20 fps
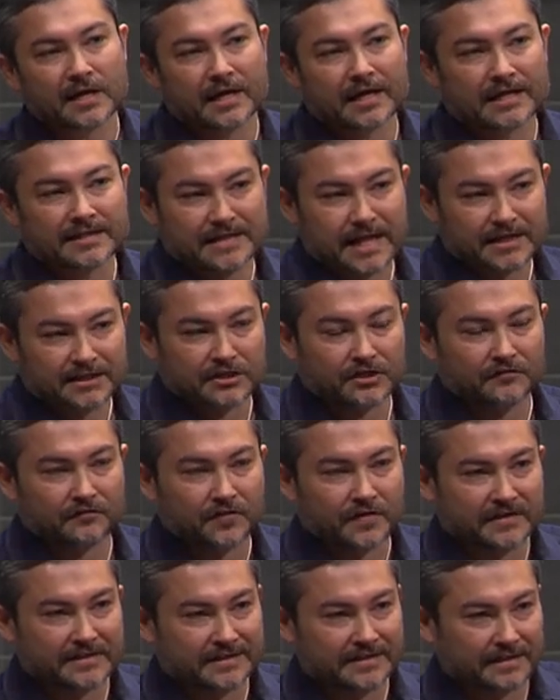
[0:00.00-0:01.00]
it's actually
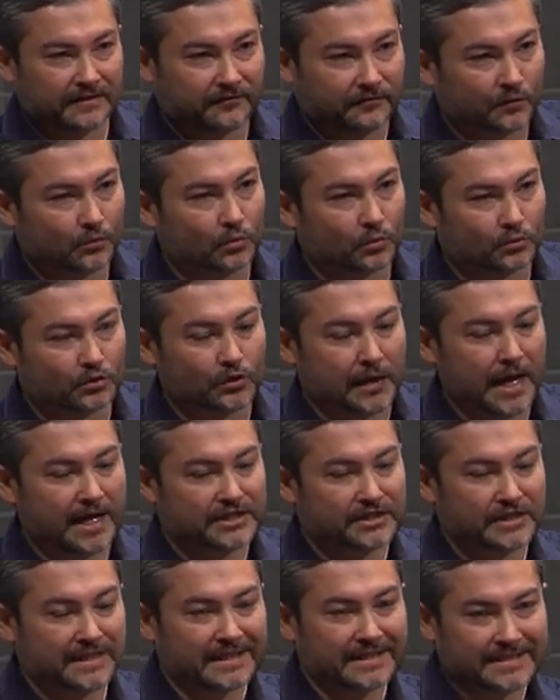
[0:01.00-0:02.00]
very difficult to actually